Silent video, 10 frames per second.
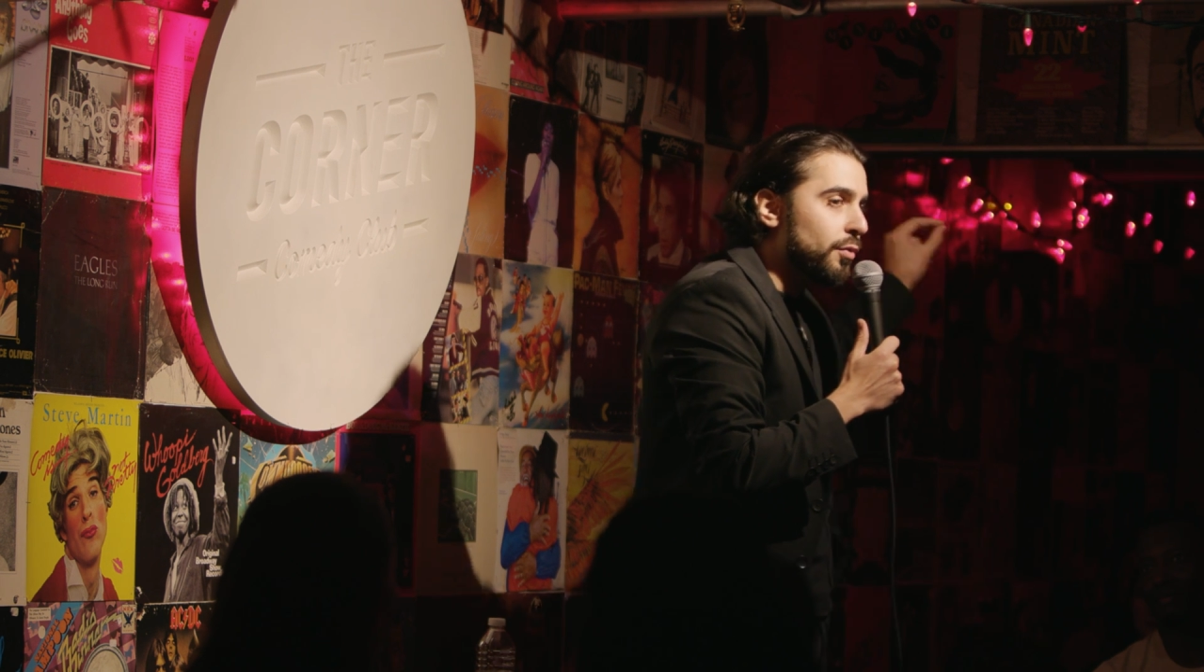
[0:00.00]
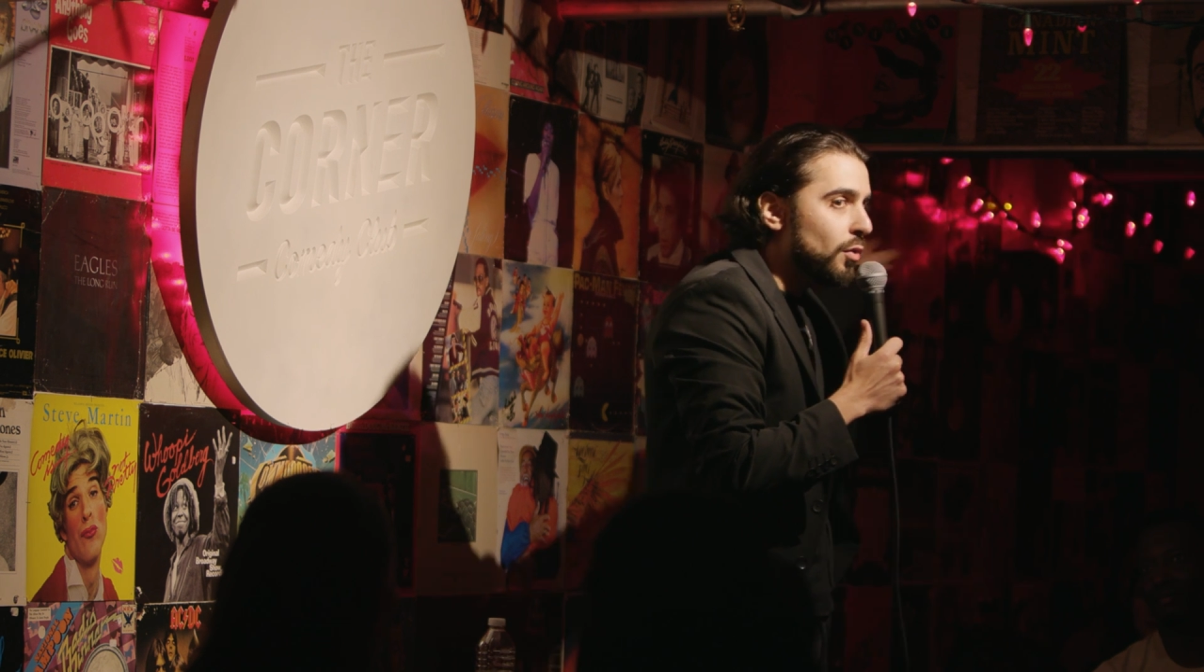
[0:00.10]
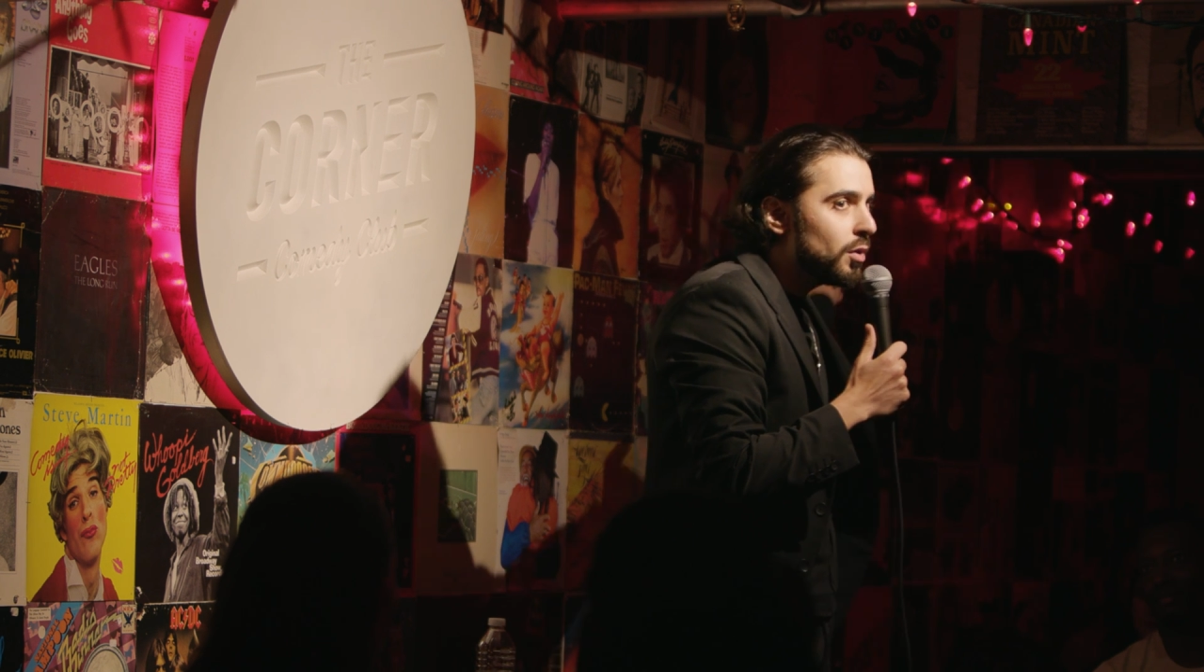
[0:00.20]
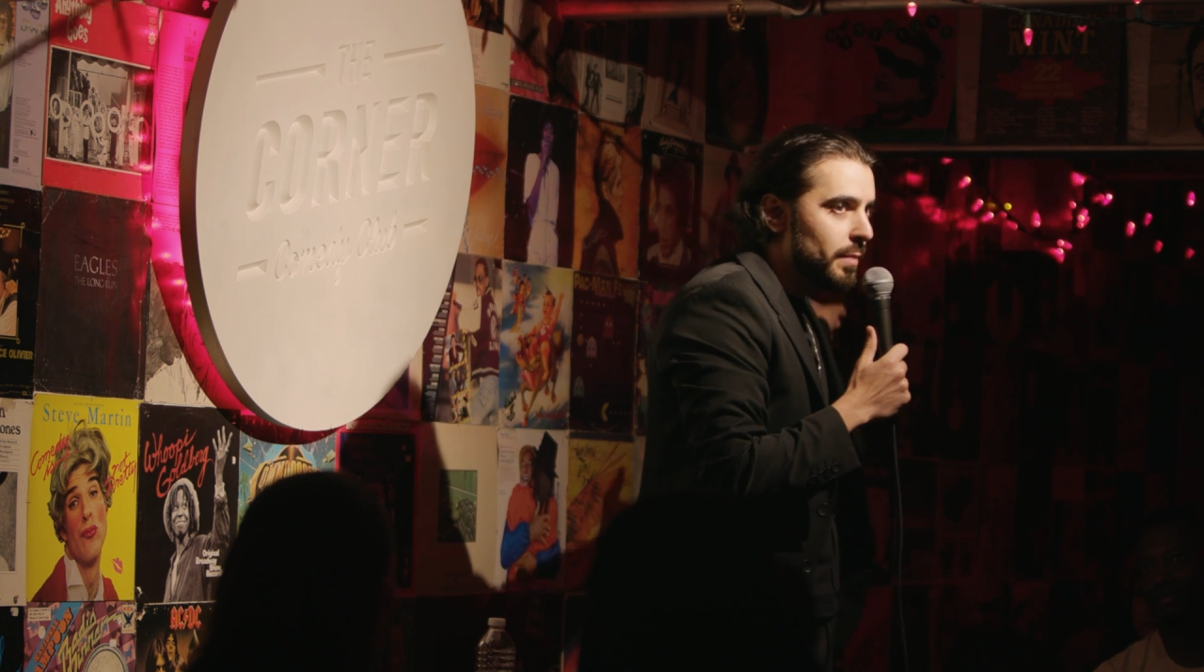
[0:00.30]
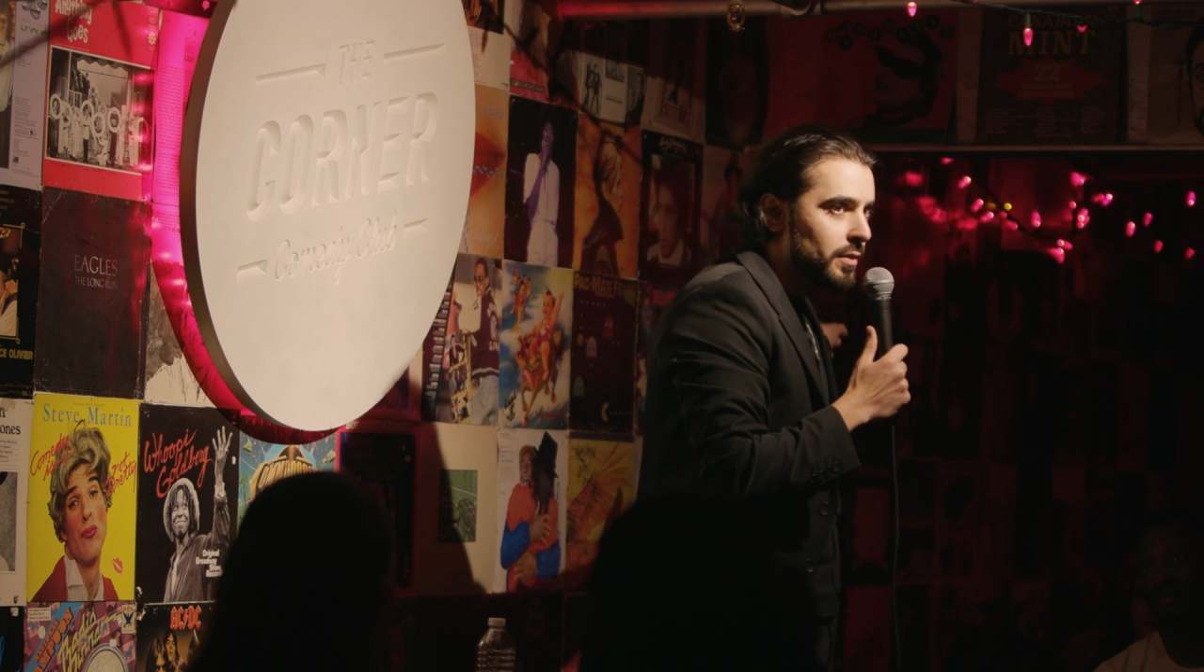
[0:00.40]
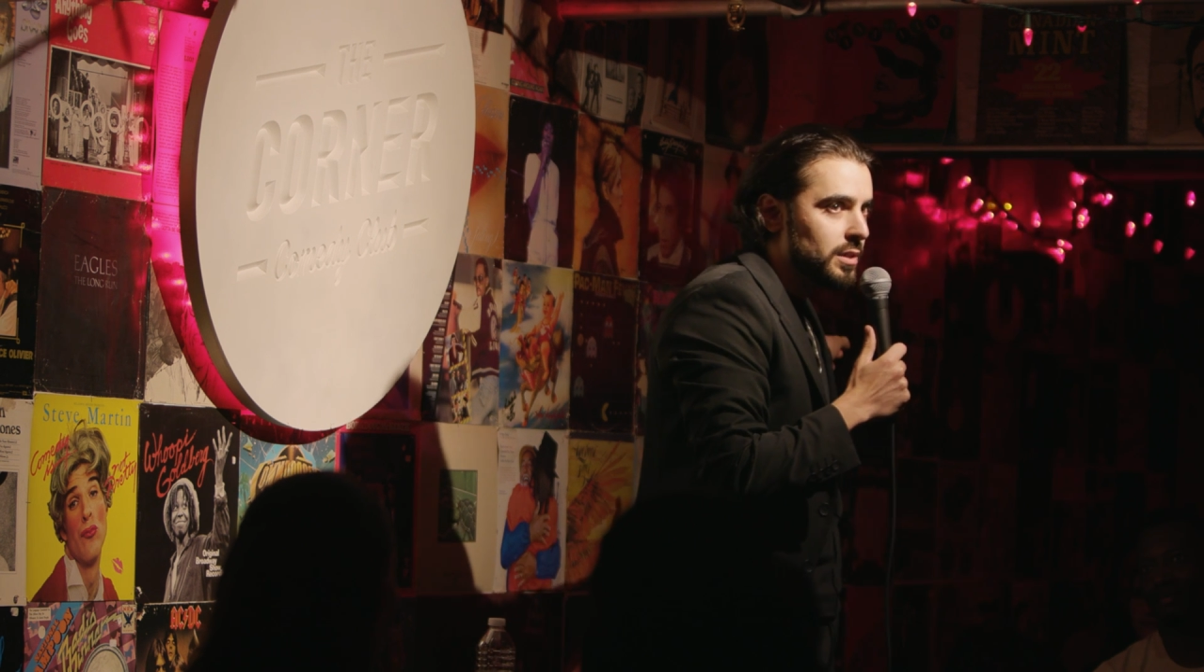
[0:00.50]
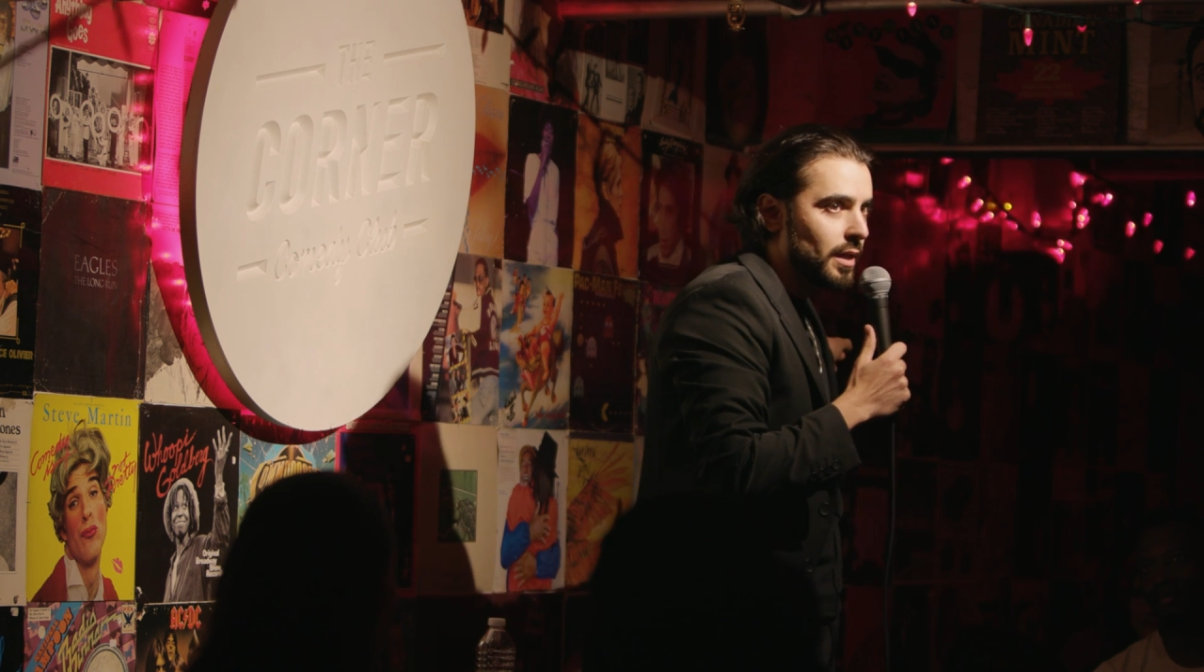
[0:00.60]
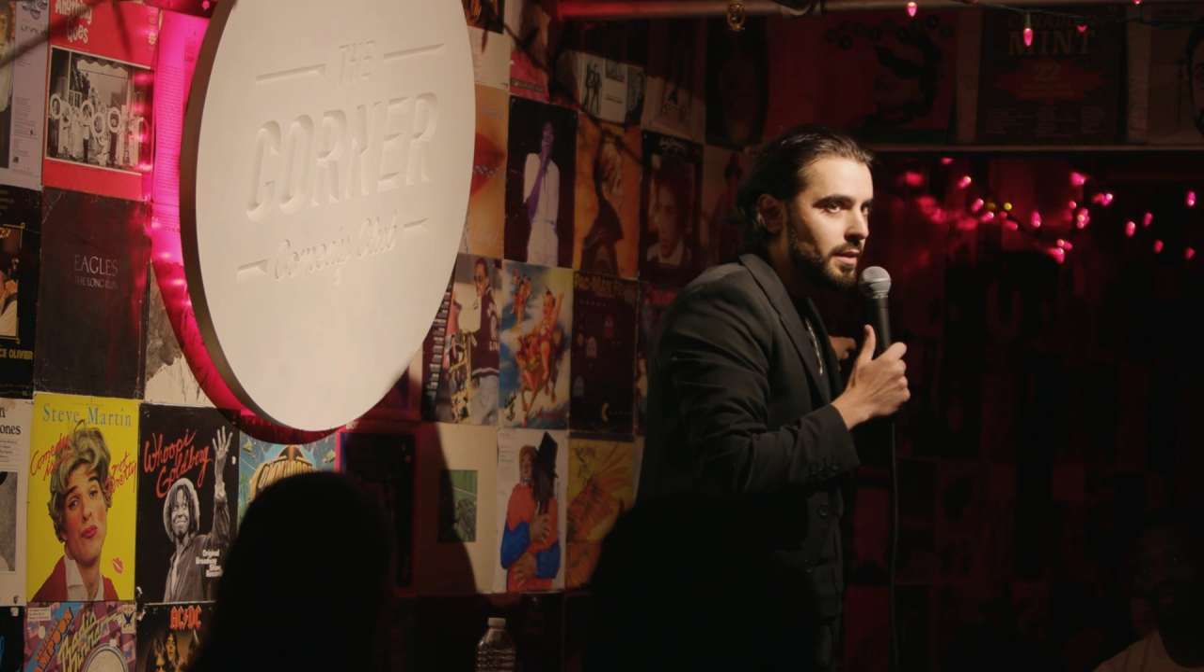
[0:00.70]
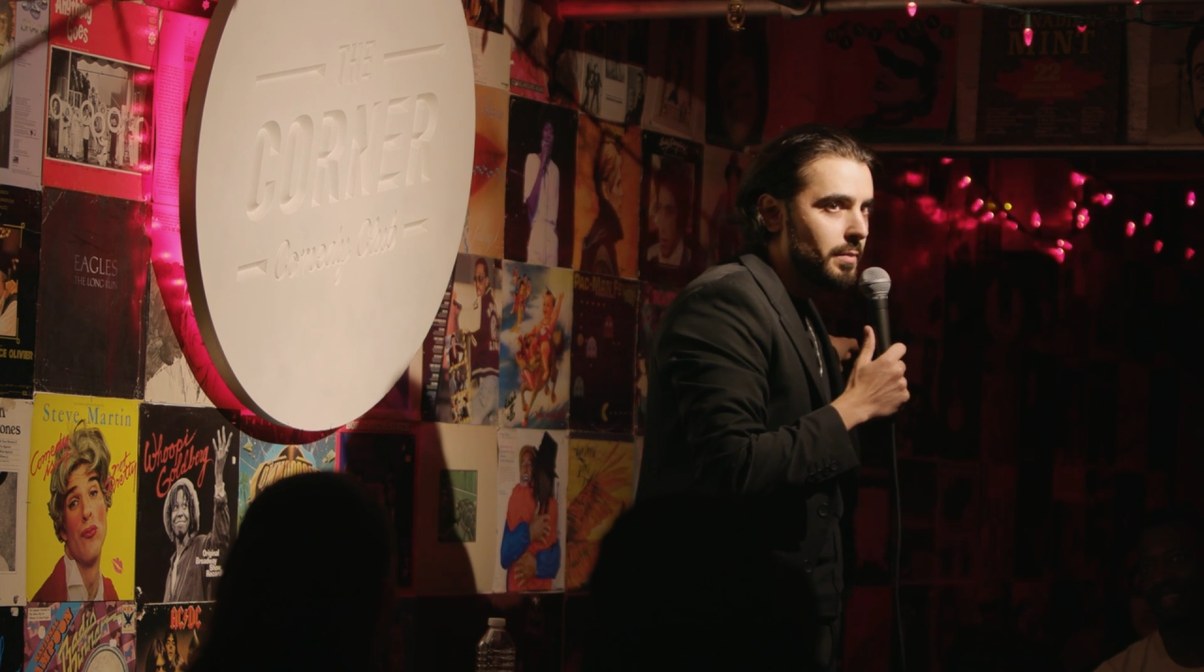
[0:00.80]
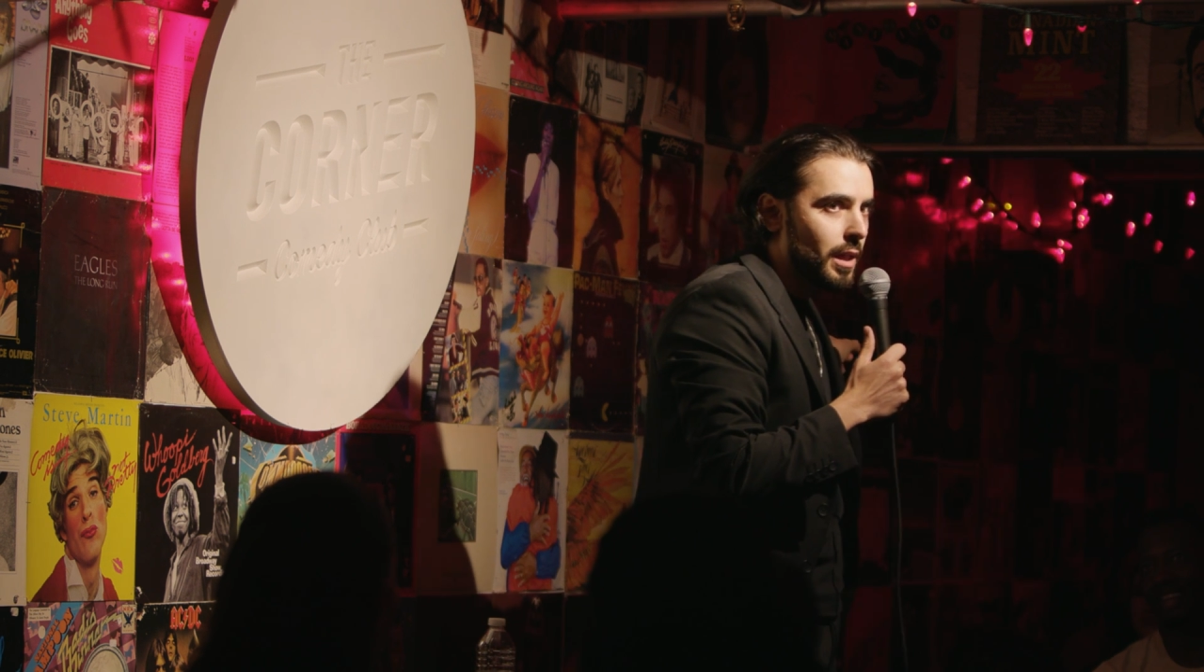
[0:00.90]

throw him outside